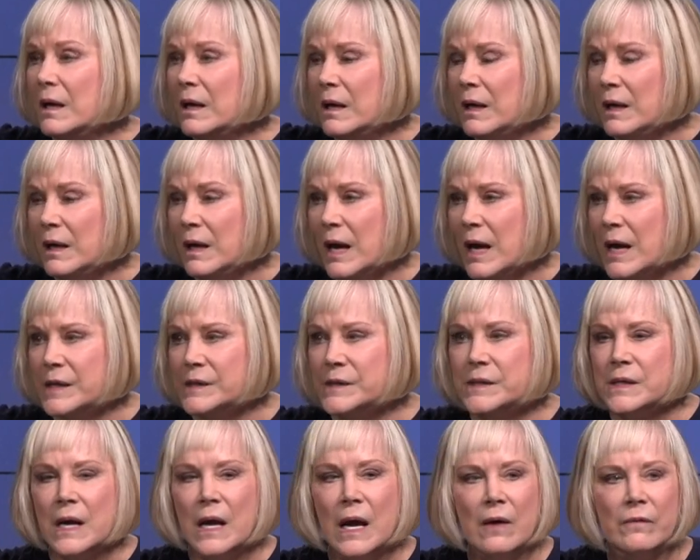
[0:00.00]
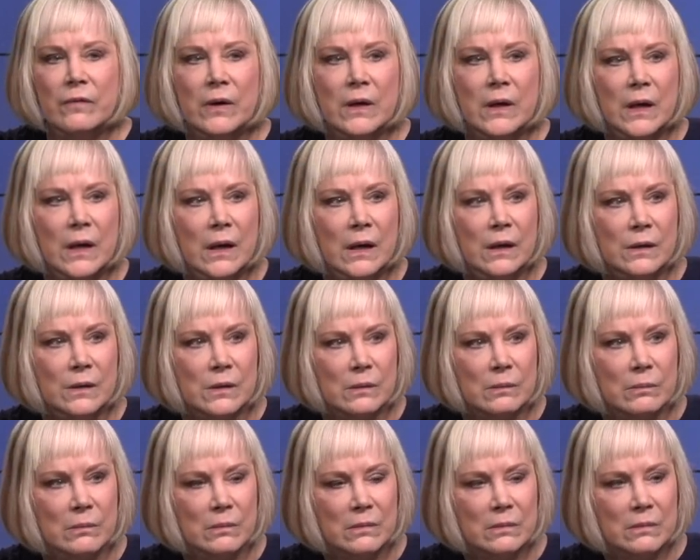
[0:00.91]
he has to have a
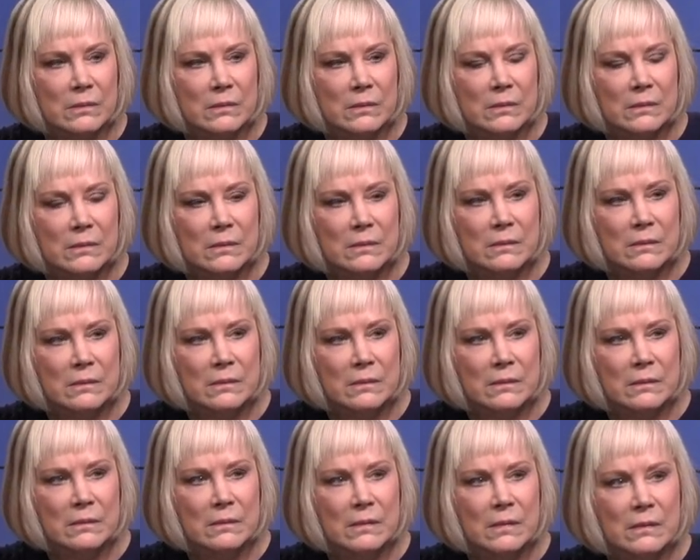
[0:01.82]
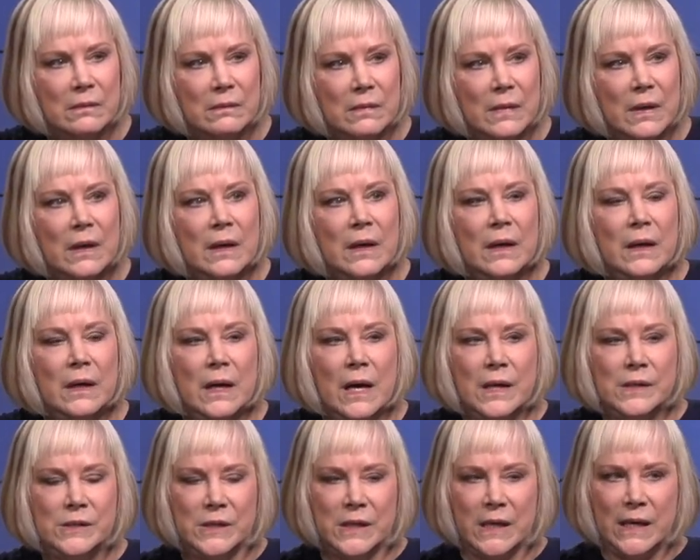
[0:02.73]
kingdom. He
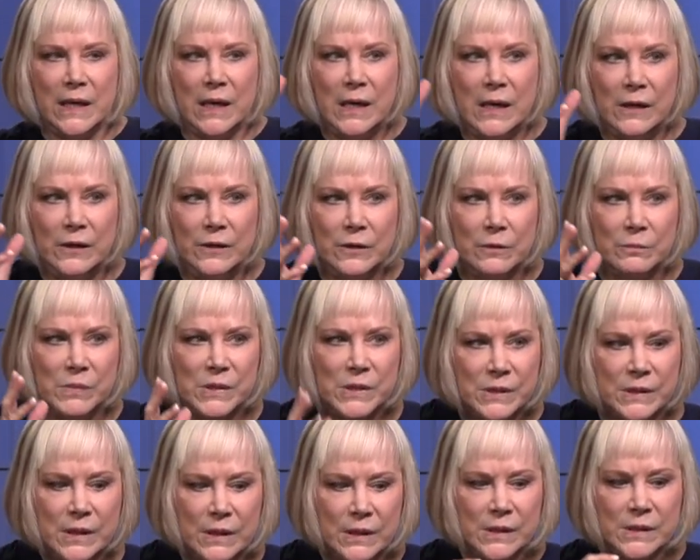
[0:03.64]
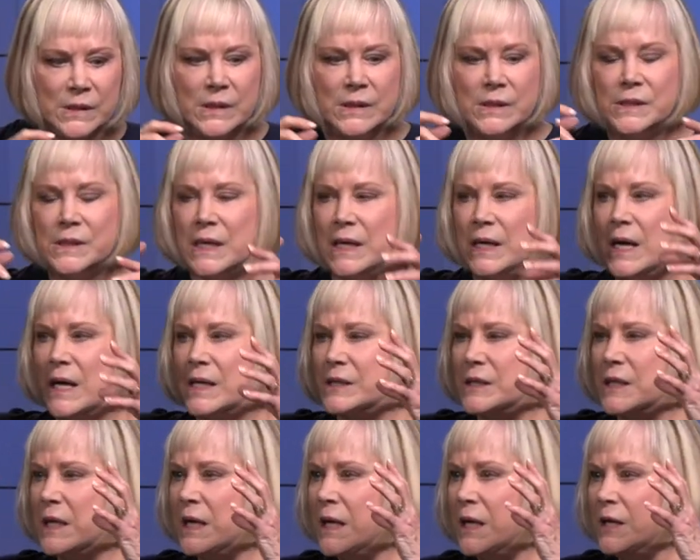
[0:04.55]
has kingdom citizens, he
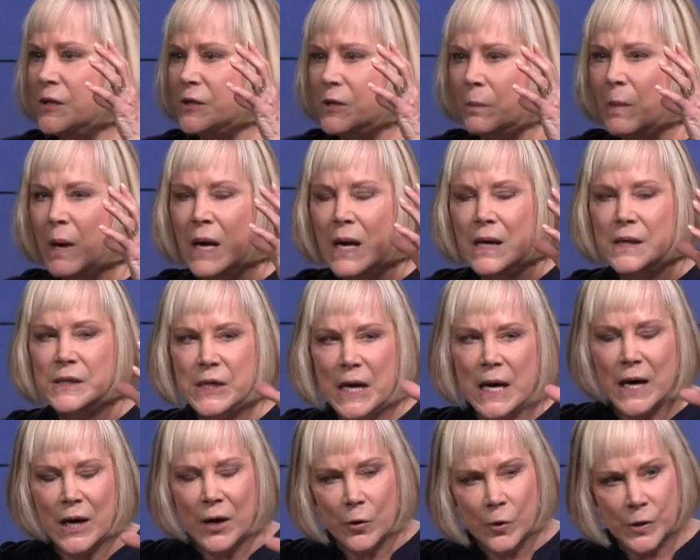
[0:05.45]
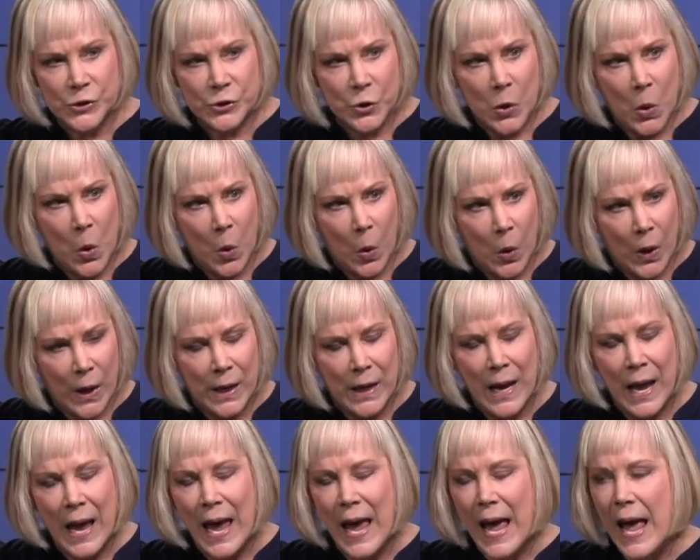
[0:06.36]
has kingdom
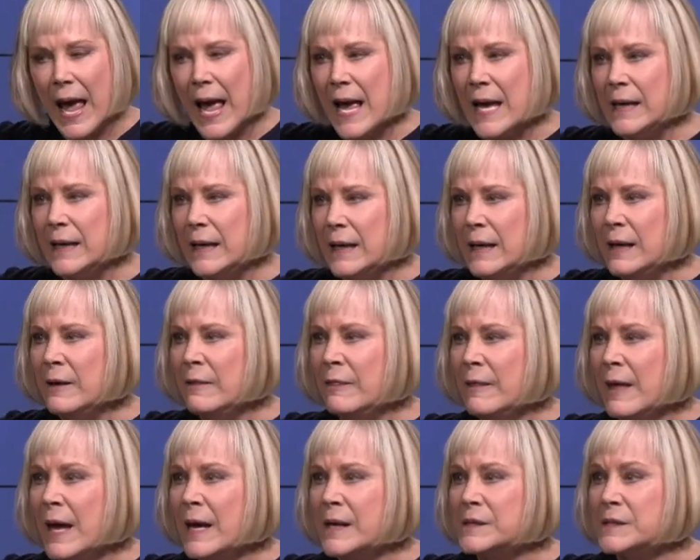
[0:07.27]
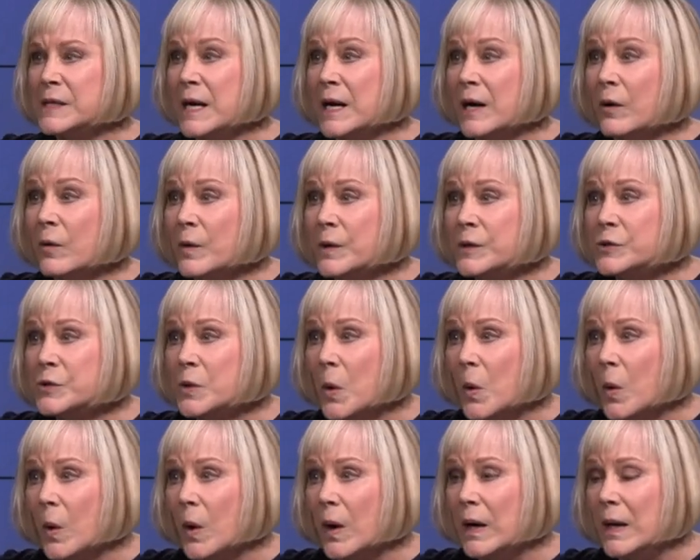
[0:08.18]
territory, and in that
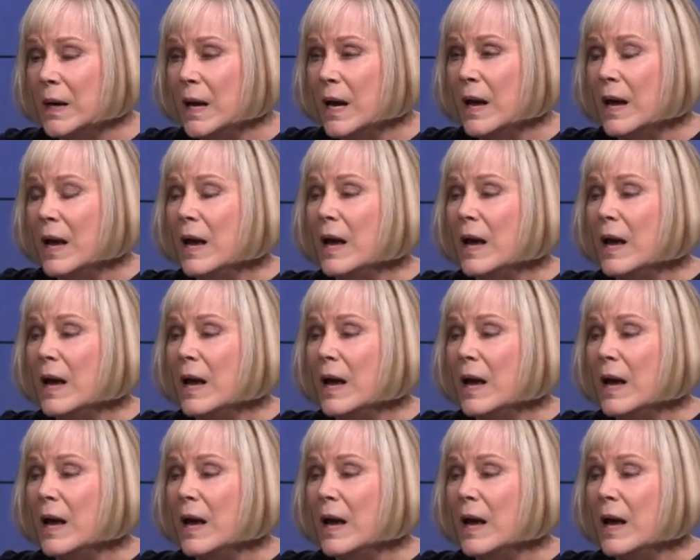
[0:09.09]
territory,